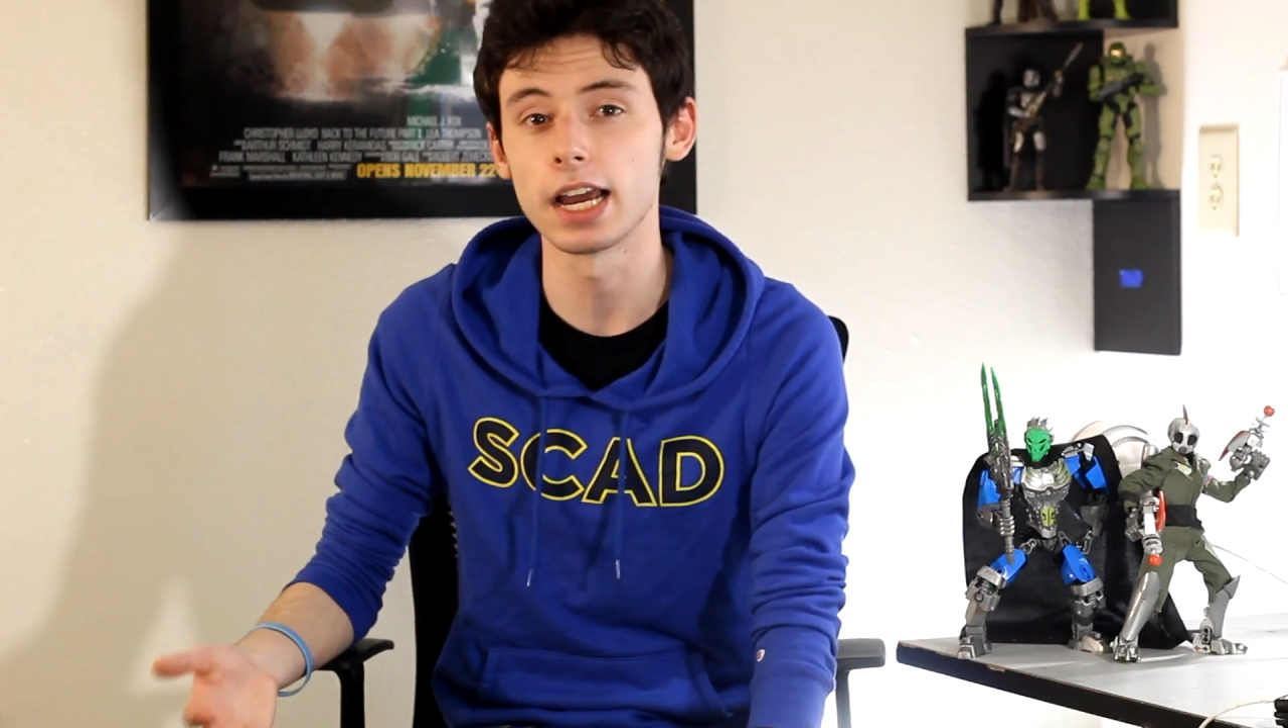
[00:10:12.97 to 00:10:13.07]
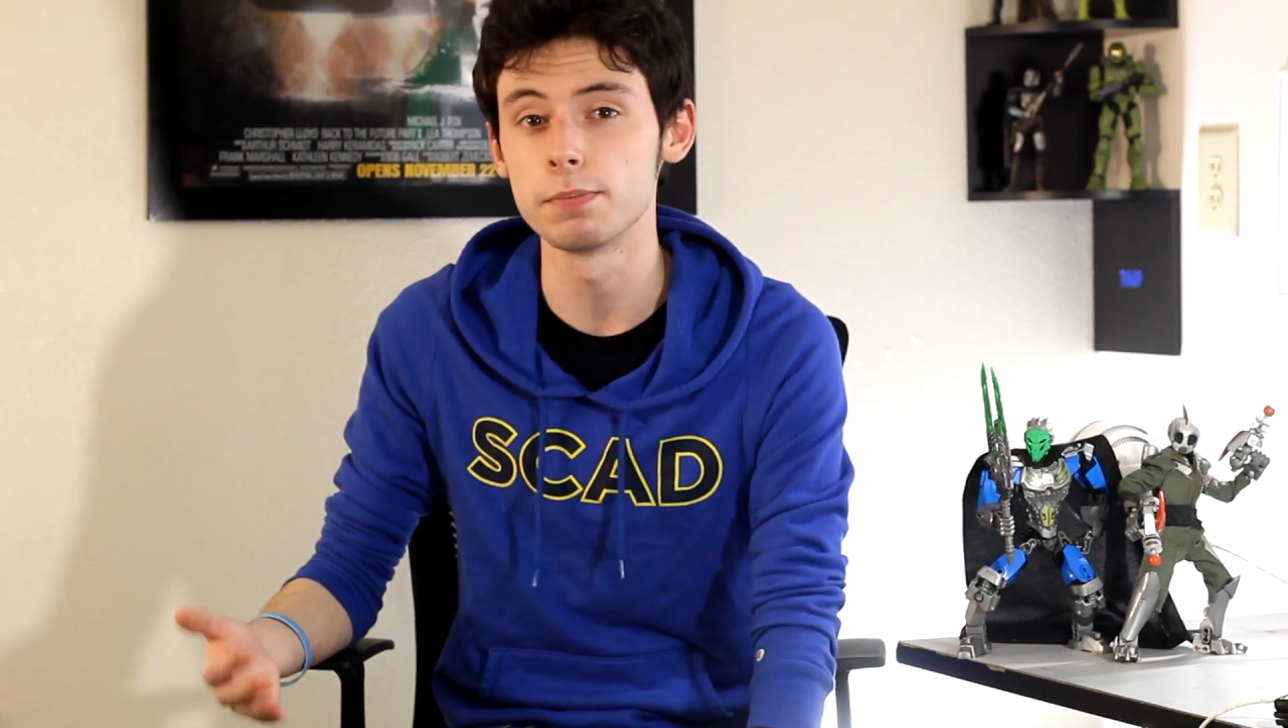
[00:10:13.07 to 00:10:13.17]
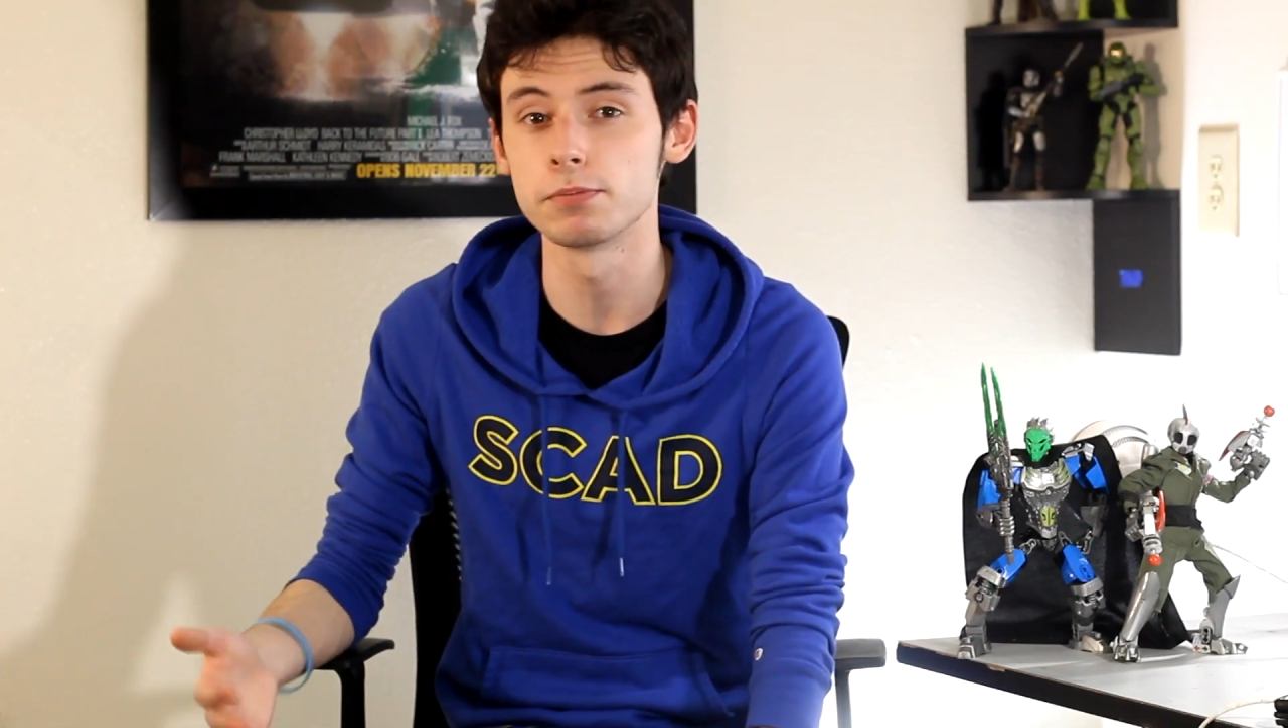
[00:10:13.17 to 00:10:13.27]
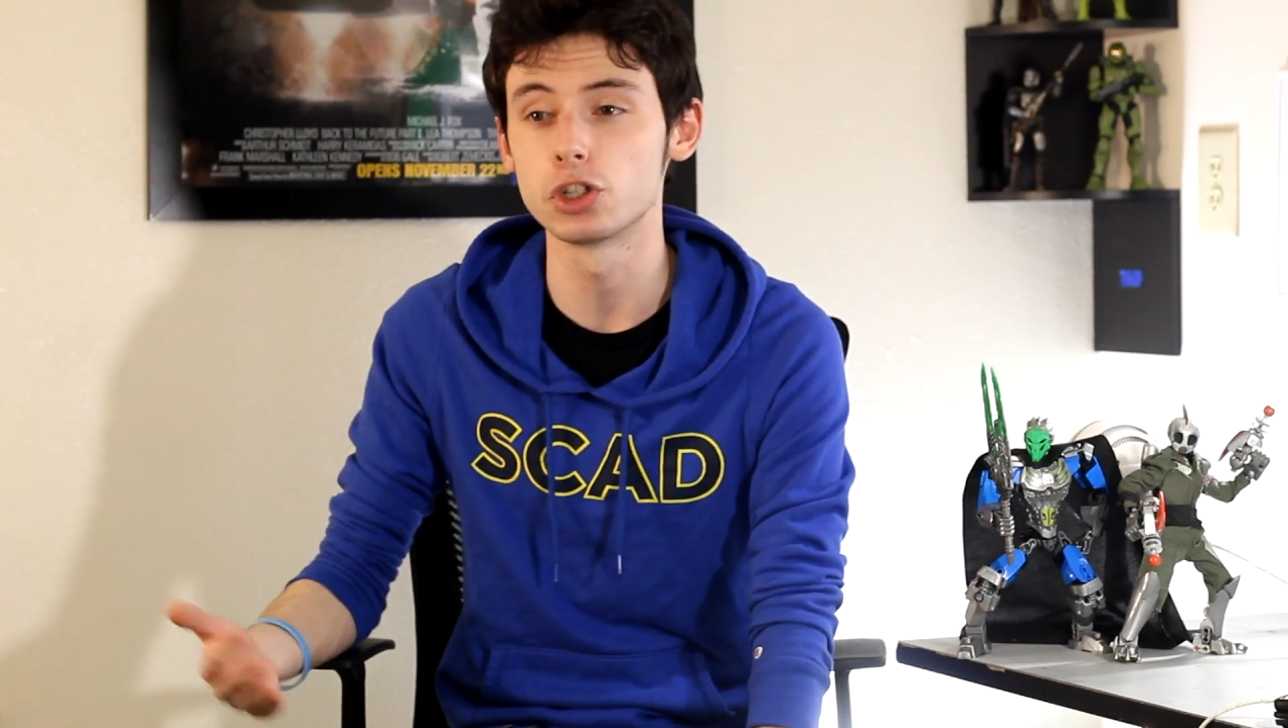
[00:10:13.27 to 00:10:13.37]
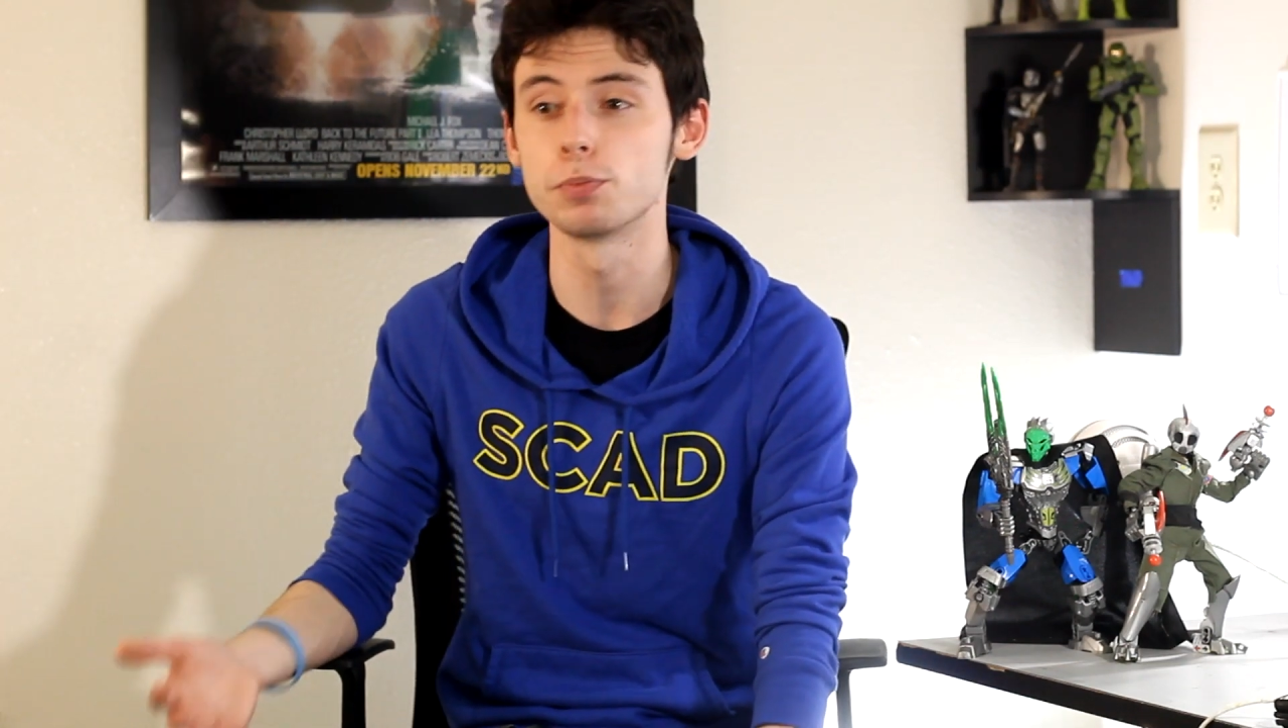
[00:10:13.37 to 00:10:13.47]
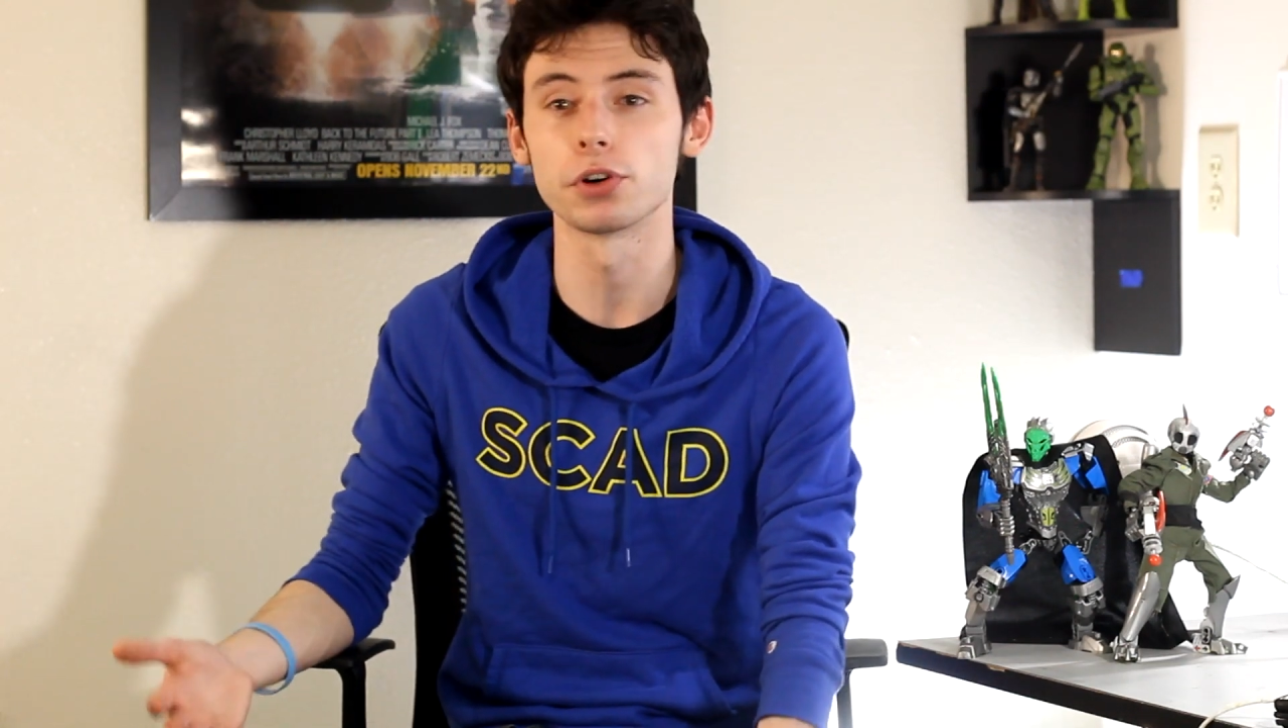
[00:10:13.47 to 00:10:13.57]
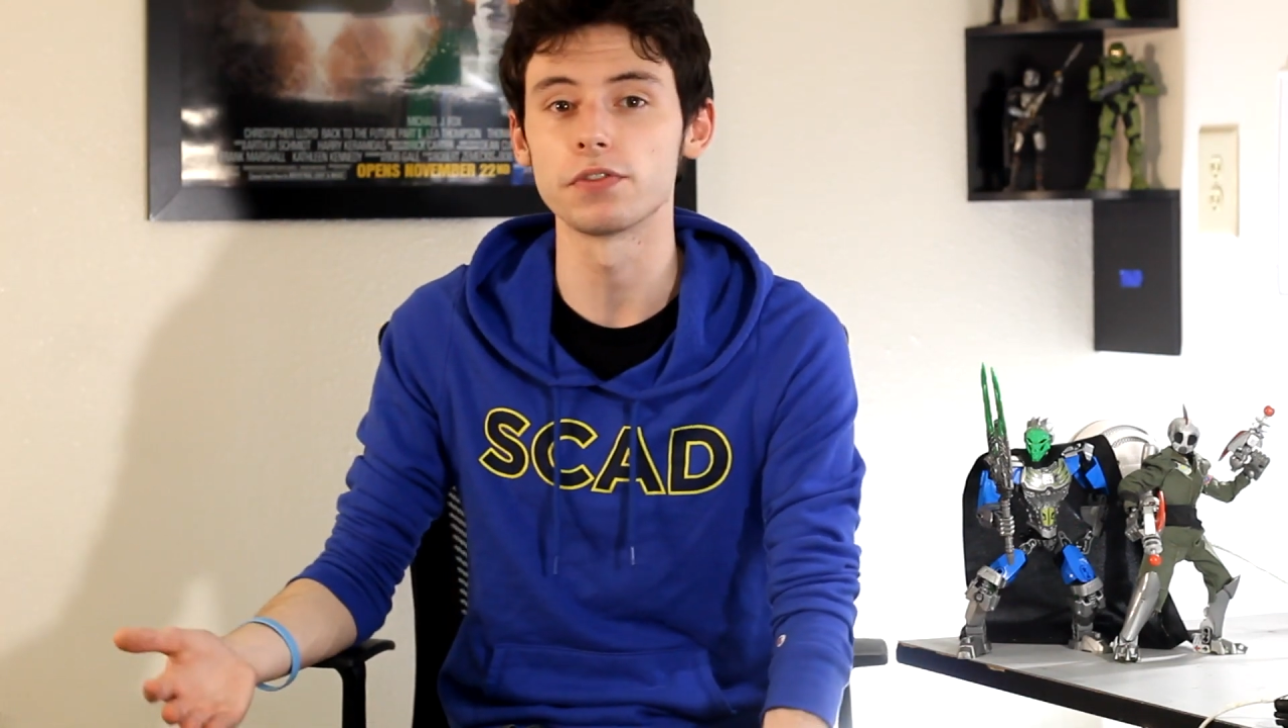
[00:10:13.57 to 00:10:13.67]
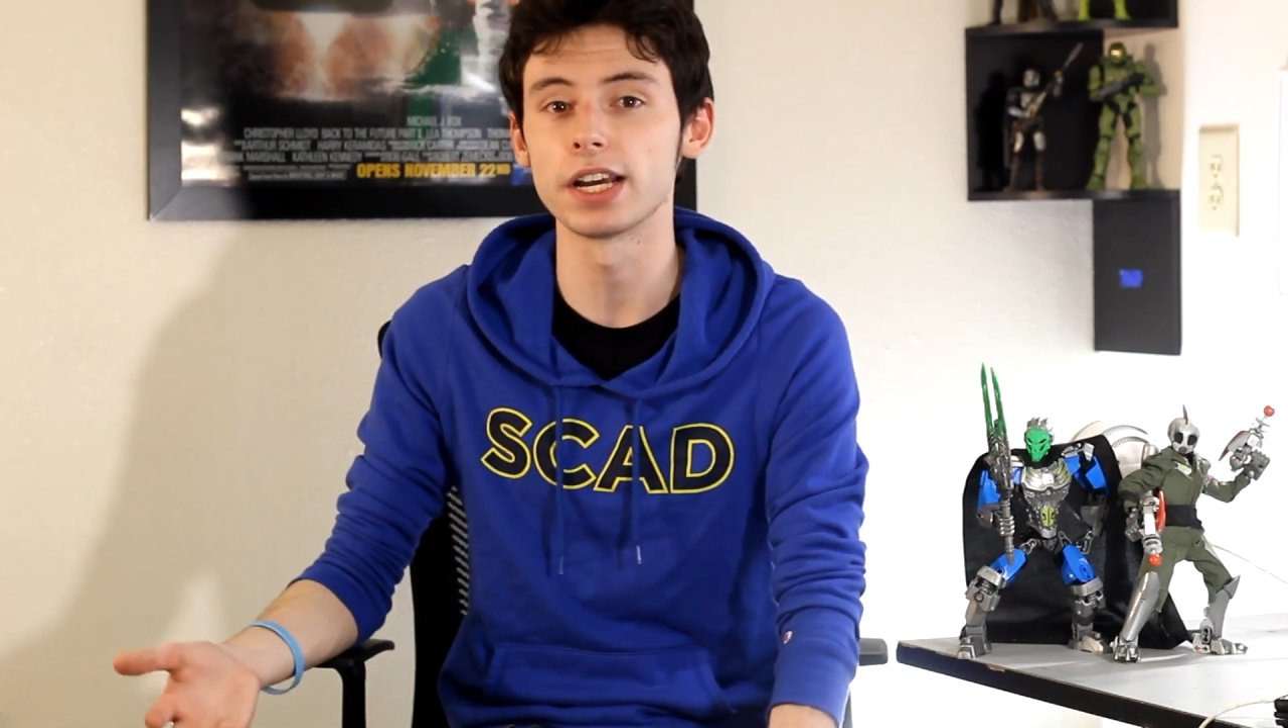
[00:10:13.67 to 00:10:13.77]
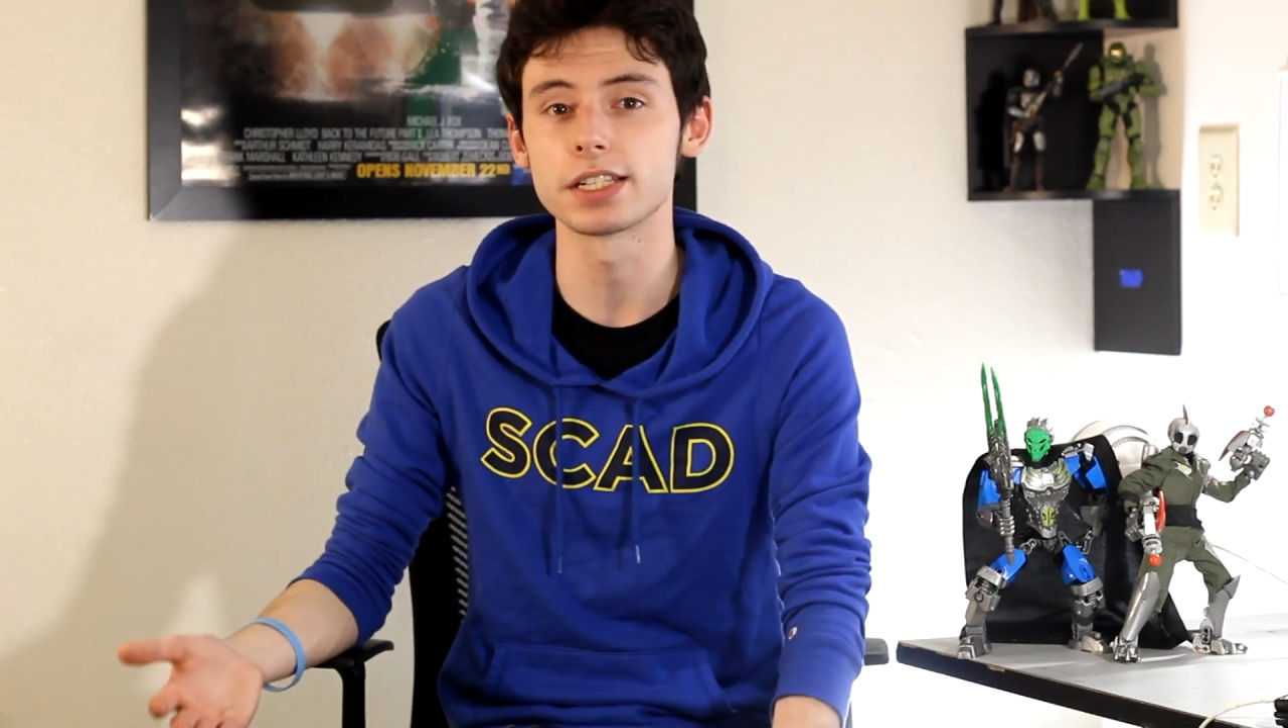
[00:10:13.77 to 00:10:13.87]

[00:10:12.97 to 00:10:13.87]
I'm super